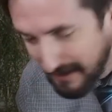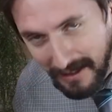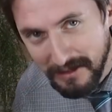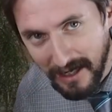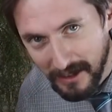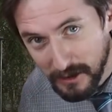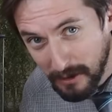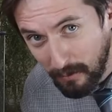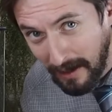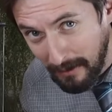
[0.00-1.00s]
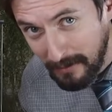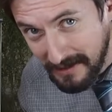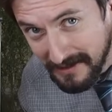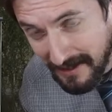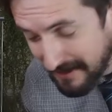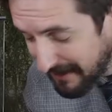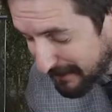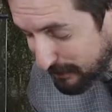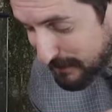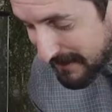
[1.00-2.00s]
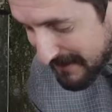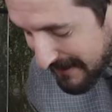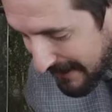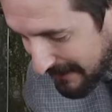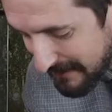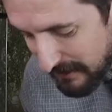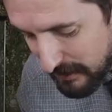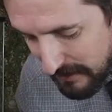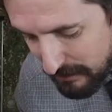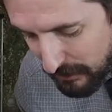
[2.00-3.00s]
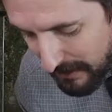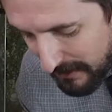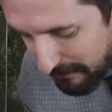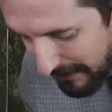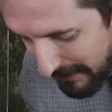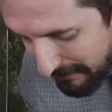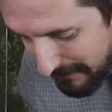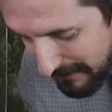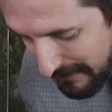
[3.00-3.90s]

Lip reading: is actually why we decided not to use the sand as our substrate at the bottom.